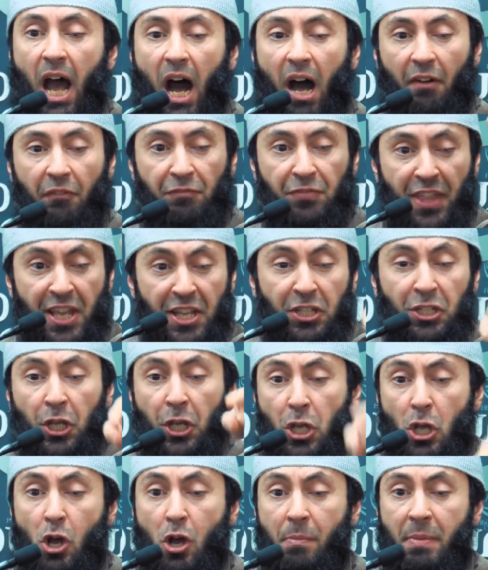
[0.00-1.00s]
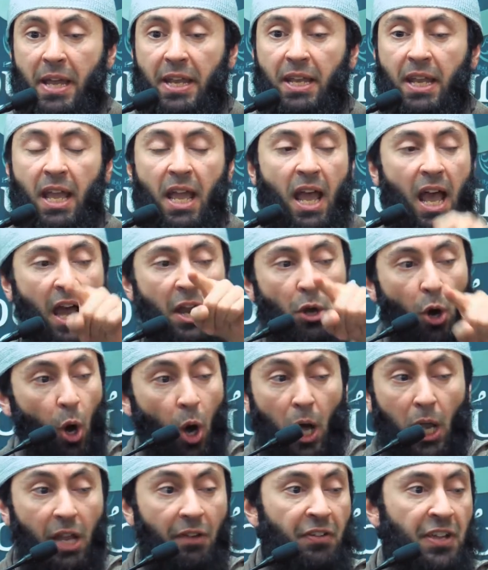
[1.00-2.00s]
of this human and
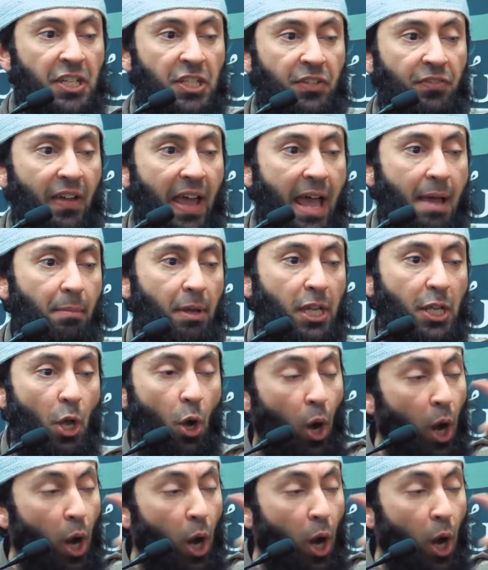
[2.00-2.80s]
all of his family,